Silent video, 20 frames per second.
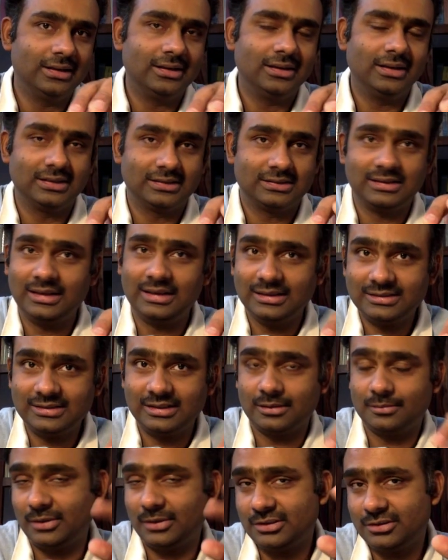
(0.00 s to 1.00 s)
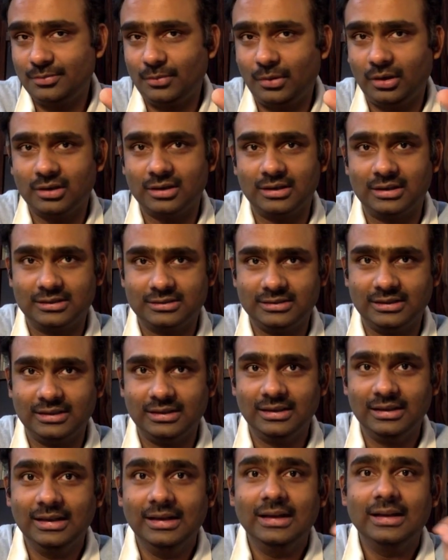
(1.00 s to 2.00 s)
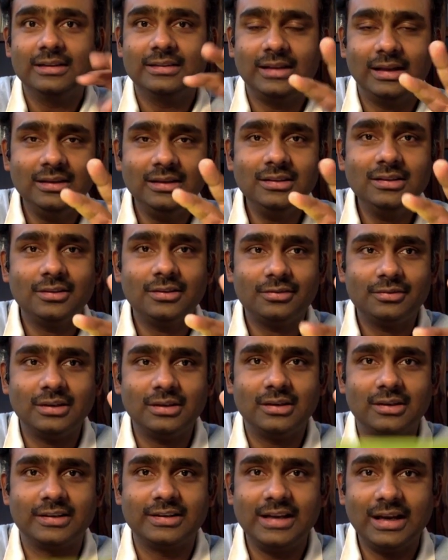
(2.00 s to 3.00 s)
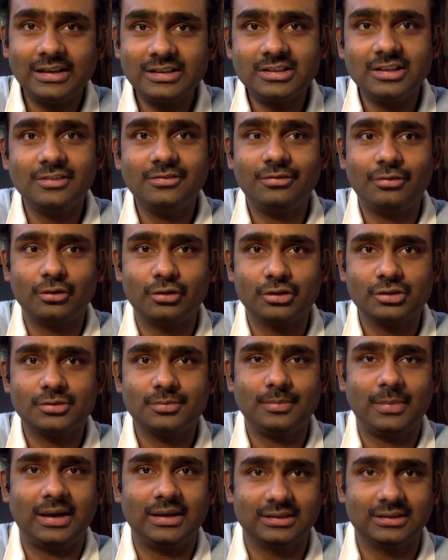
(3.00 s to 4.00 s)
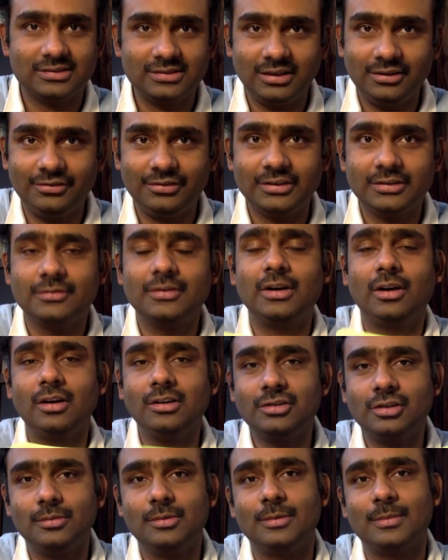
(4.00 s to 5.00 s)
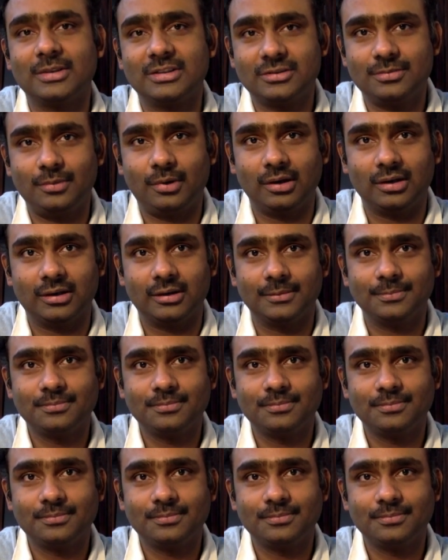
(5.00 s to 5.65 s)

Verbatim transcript: is lesser much smaller let's say then the reaction force by the surface will also be much smaller